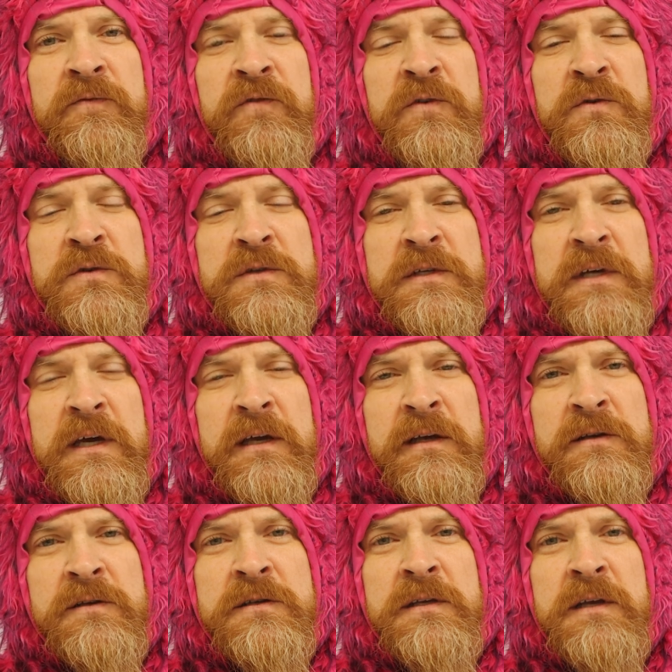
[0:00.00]
a few
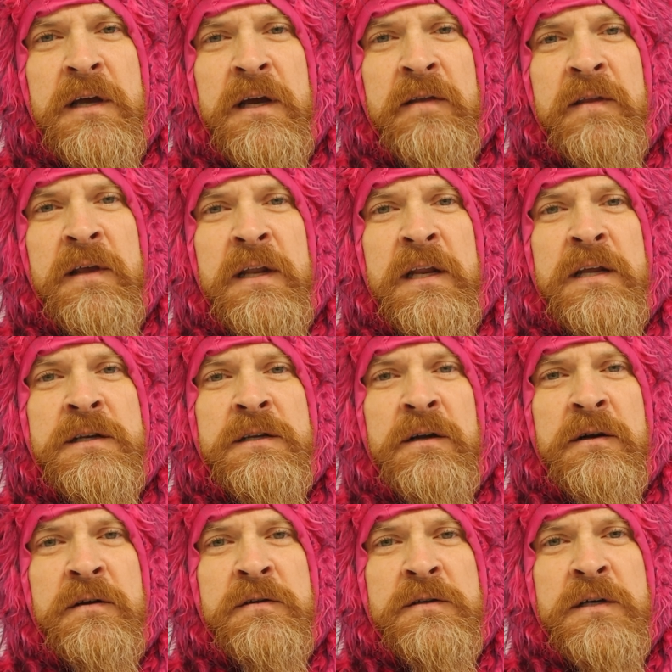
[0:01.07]
seconds, and then it
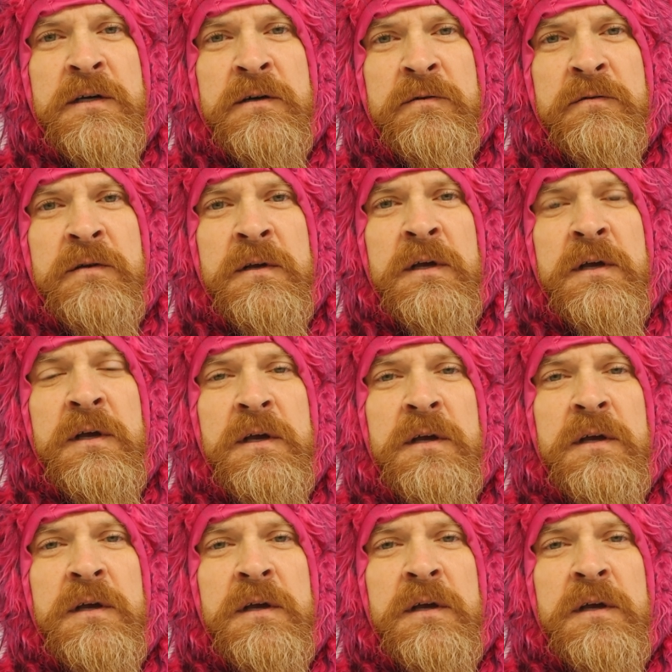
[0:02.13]
turns on